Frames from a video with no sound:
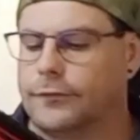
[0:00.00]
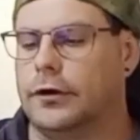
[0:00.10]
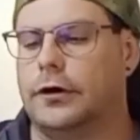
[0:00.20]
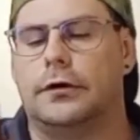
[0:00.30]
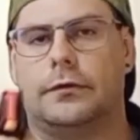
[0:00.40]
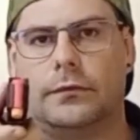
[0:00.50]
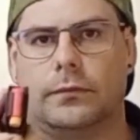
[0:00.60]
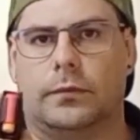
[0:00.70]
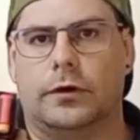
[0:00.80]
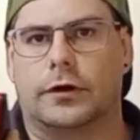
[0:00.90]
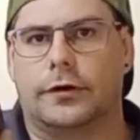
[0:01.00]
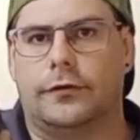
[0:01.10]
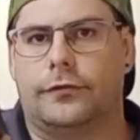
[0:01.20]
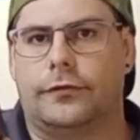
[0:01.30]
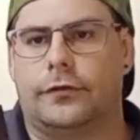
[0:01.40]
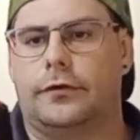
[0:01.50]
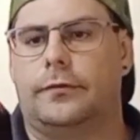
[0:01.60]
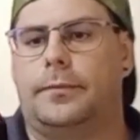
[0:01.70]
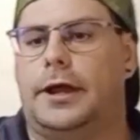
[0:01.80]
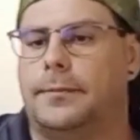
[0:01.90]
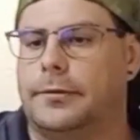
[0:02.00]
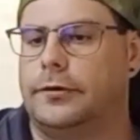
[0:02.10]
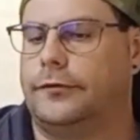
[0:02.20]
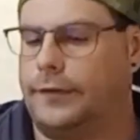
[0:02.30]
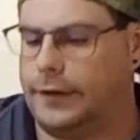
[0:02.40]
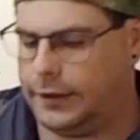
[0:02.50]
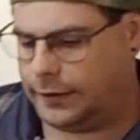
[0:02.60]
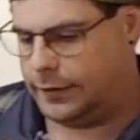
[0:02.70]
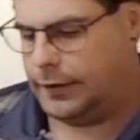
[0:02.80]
got workers bamboos in there.